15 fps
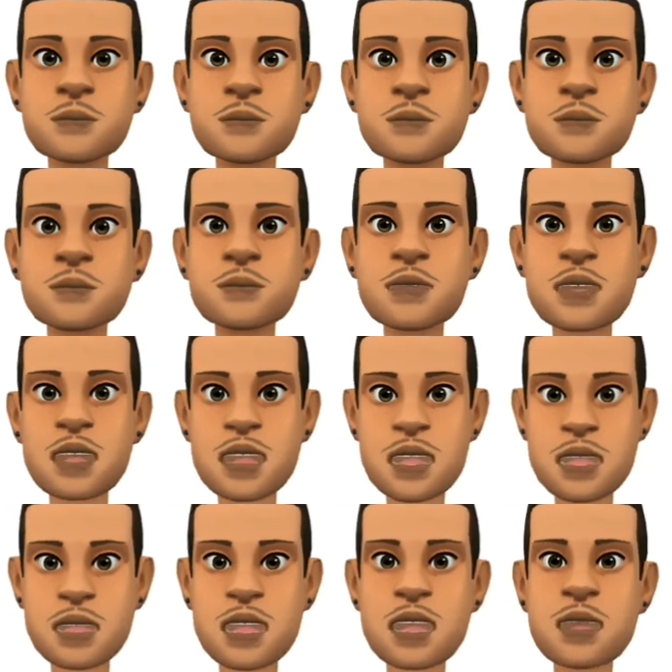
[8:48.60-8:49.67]
Our
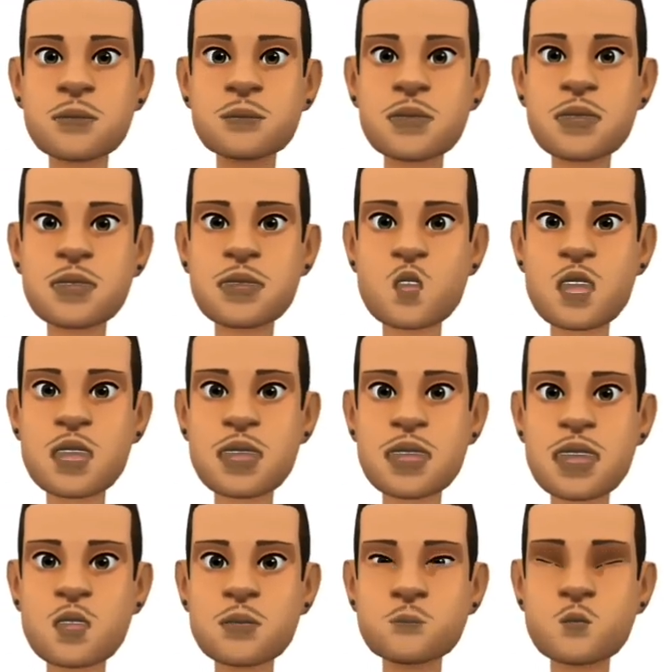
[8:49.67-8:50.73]
government needs to be
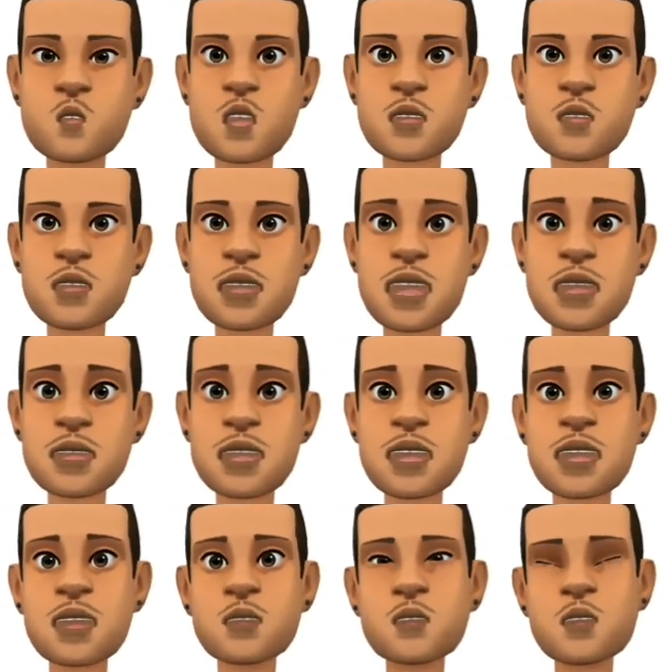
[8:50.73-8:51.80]
radical in fighting crime
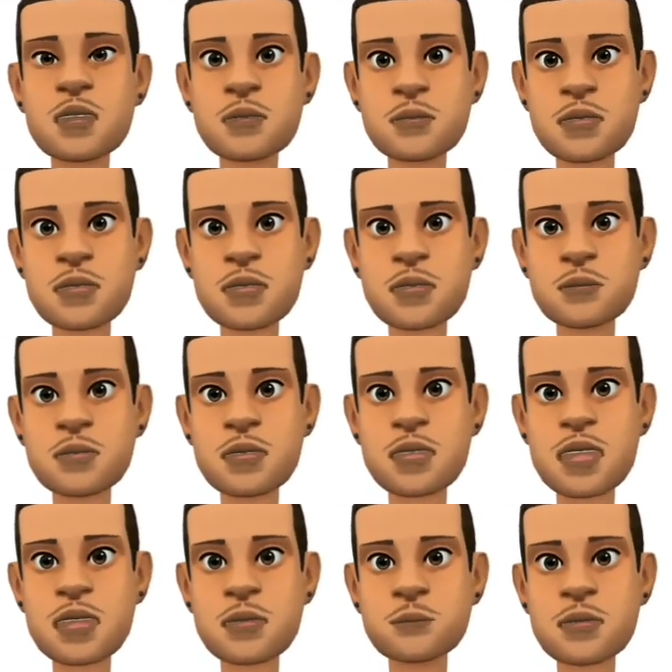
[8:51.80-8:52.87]
and send a clear
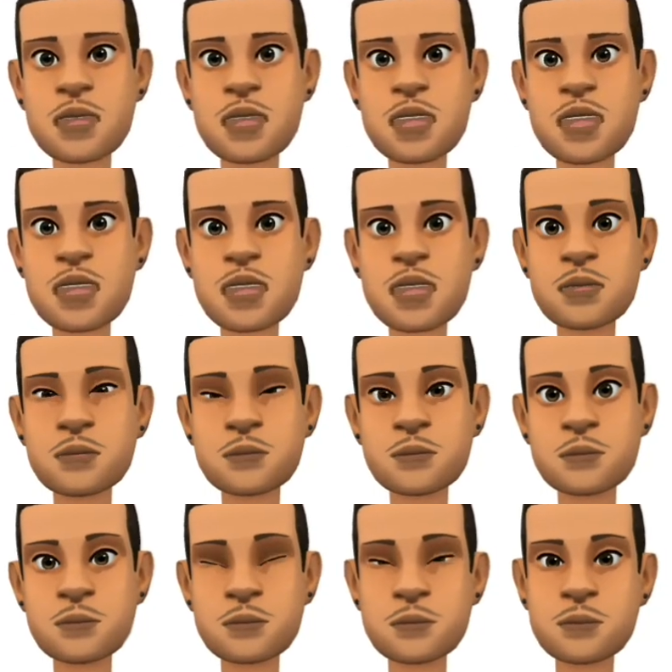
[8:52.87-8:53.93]
message that crime
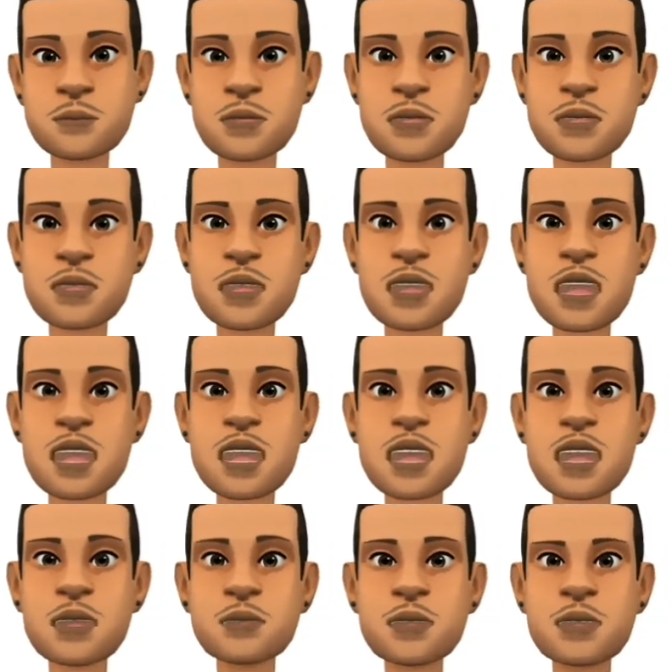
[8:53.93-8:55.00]
will be dealt
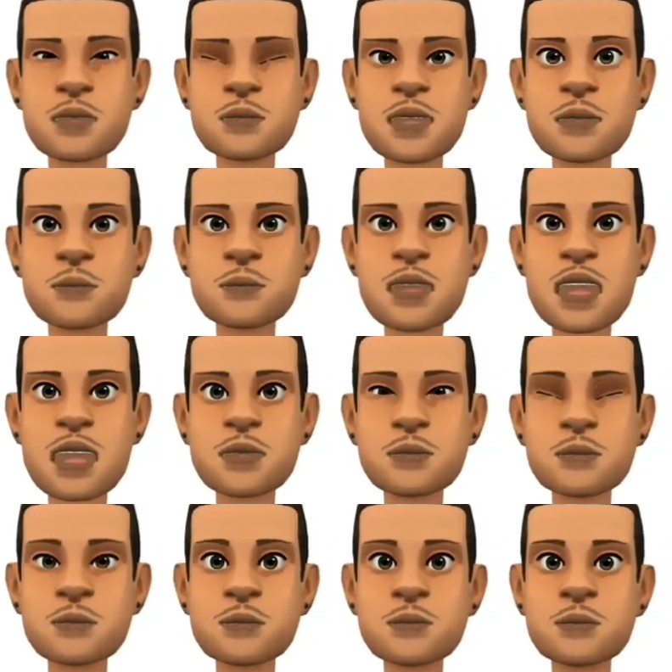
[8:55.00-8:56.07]
with harshly.
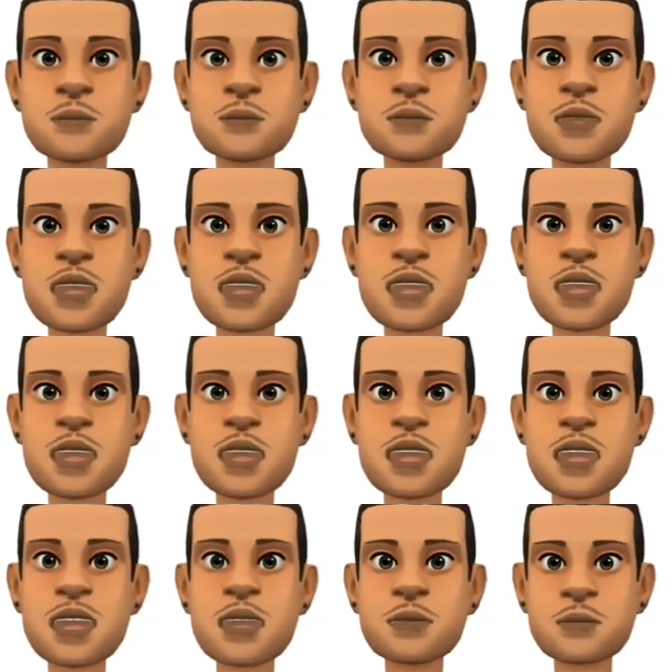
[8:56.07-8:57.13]
Until
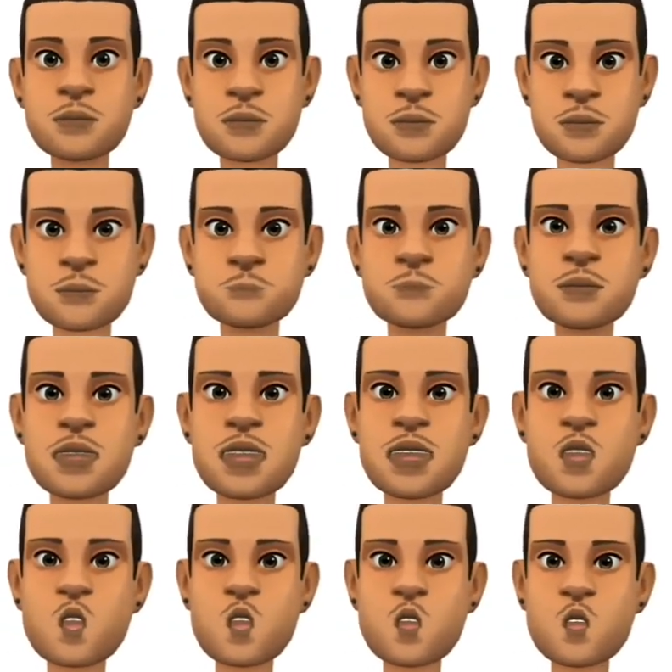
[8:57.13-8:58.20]
then,
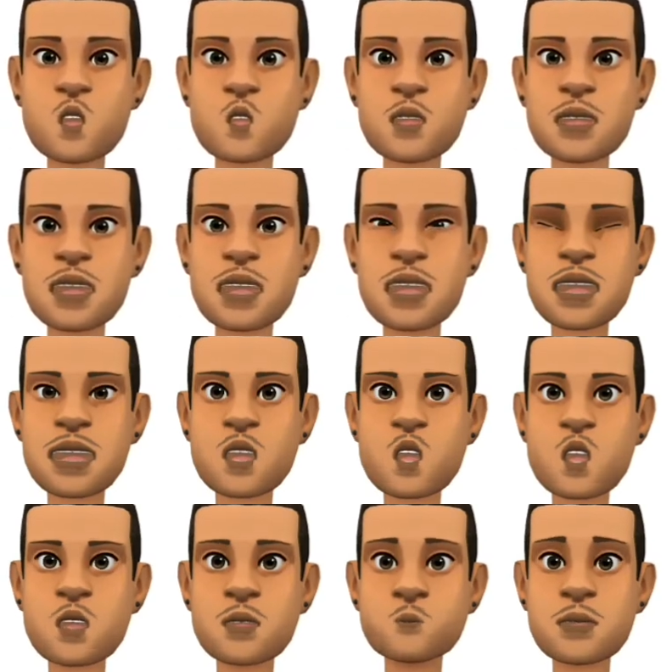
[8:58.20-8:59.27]
SA will continue to be
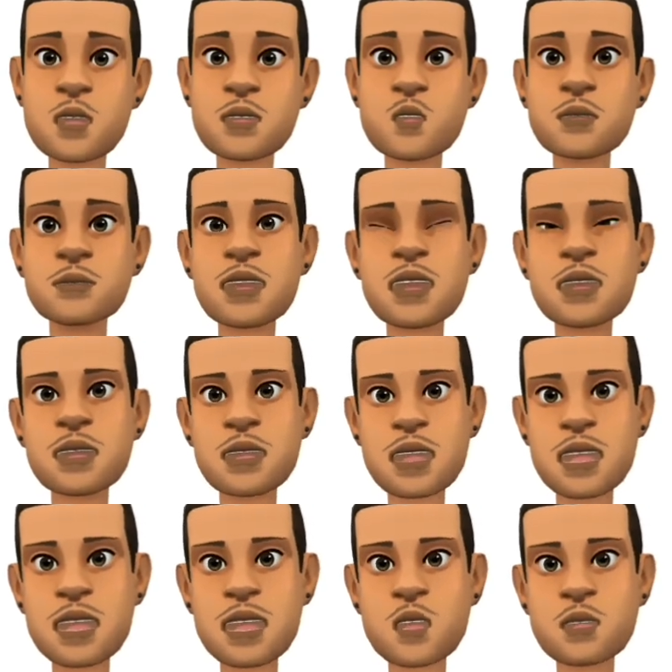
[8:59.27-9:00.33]
one of the most
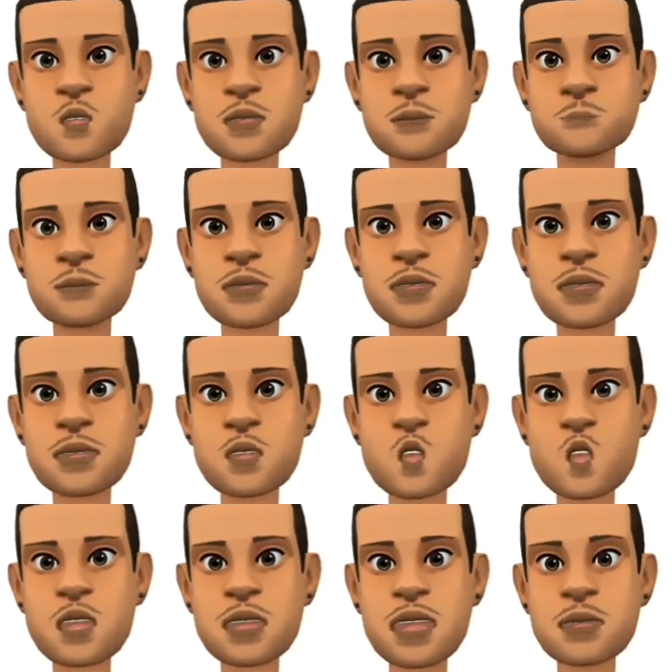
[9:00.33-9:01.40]
unsafe nations in the
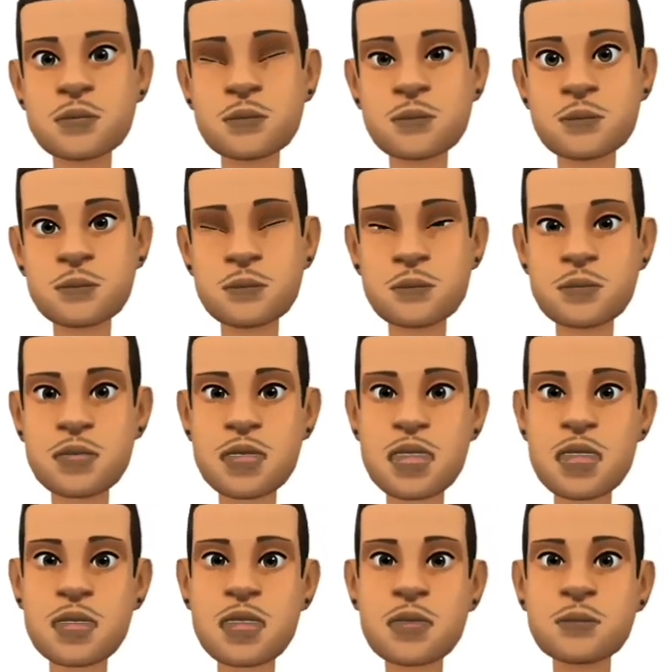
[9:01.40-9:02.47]
world,
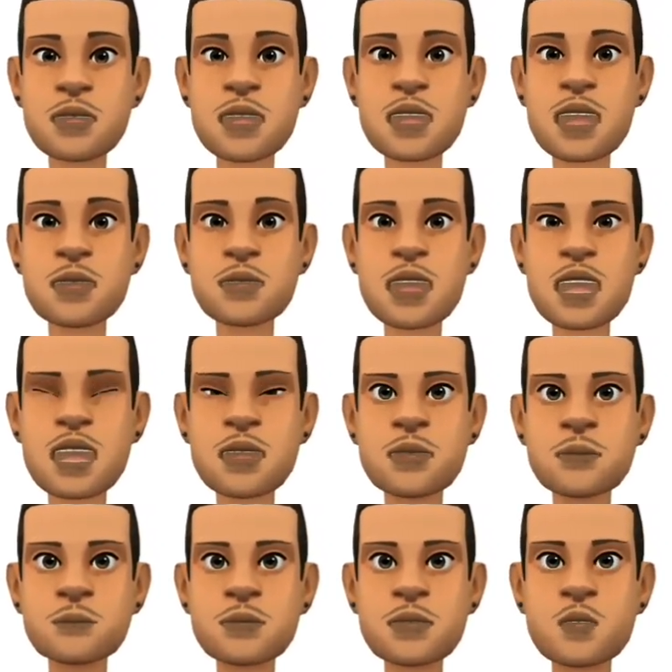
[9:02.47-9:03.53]
thus repelling good